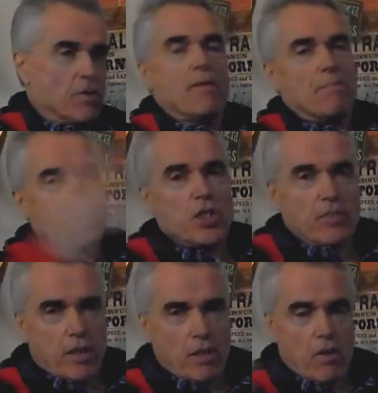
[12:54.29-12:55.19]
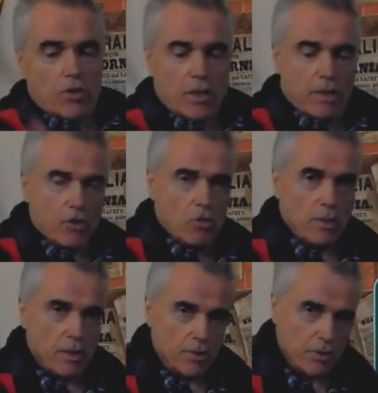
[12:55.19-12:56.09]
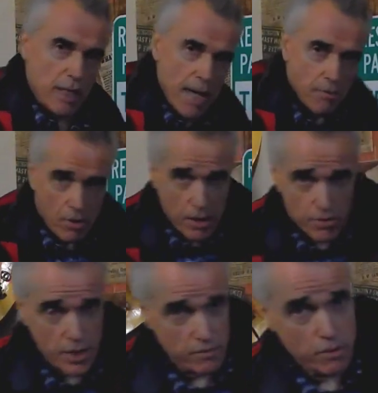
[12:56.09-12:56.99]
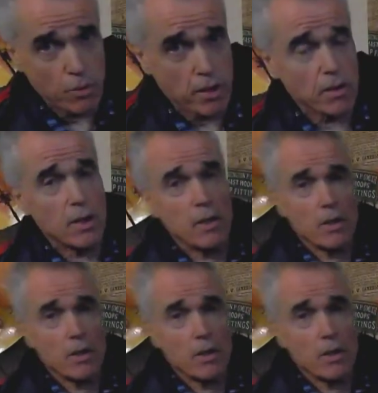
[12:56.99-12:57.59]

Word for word: On the Pacific Coast I do because there's campgrounds everywhere.